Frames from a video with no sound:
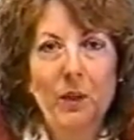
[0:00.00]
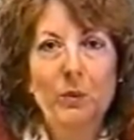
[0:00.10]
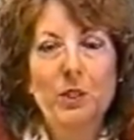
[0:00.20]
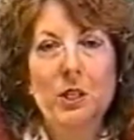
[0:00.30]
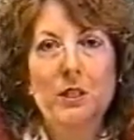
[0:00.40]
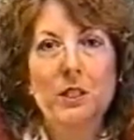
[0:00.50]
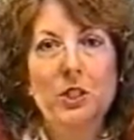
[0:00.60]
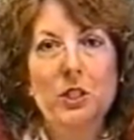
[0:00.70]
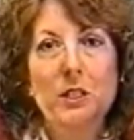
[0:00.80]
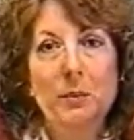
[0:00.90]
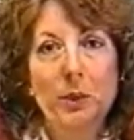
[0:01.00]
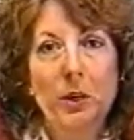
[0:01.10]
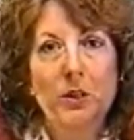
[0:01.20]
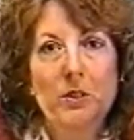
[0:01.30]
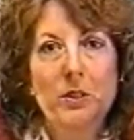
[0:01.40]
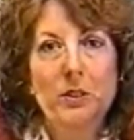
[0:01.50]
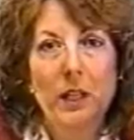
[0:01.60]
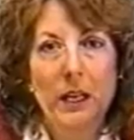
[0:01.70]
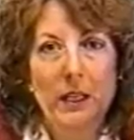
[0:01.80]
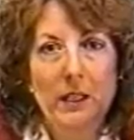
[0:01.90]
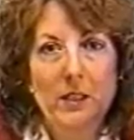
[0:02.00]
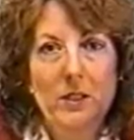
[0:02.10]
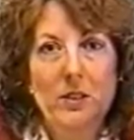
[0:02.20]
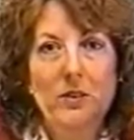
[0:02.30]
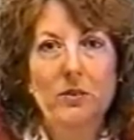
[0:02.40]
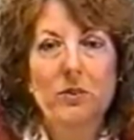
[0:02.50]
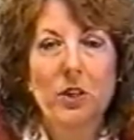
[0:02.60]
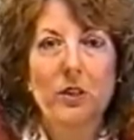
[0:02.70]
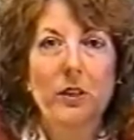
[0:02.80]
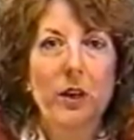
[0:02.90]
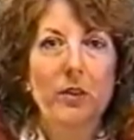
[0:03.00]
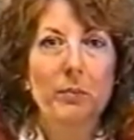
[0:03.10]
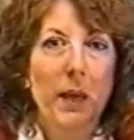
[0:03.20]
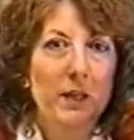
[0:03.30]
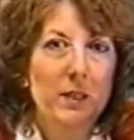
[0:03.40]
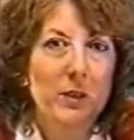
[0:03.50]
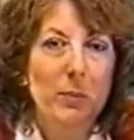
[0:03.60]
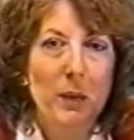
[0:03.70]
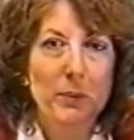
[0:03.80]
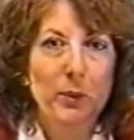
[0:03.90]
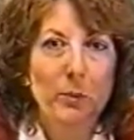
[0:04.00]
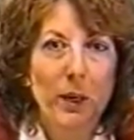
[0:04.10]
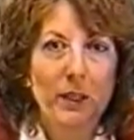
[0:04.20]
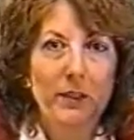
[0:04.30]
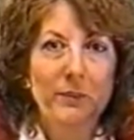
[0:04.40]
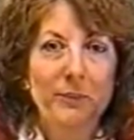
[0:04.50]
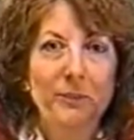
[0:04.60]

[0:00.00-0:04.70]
We started teaching seminars in the 80s and started our magazine, Popular Mining.